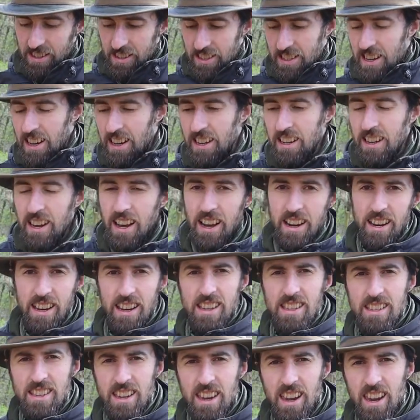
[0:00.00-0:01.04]
slackline
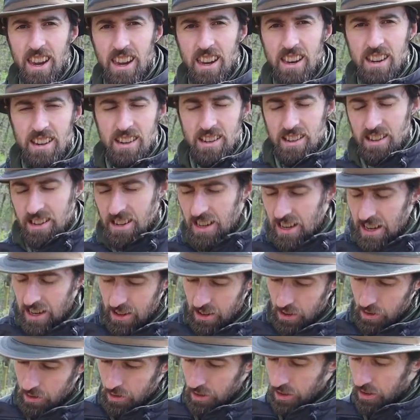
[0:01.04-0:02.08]
is in
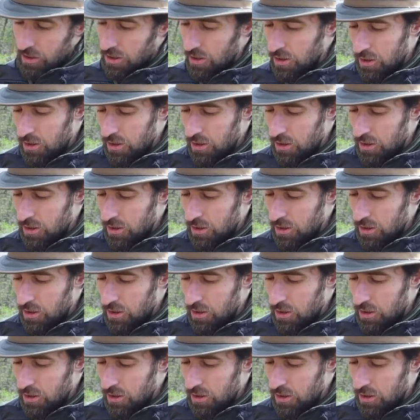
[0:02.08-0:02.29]
need of a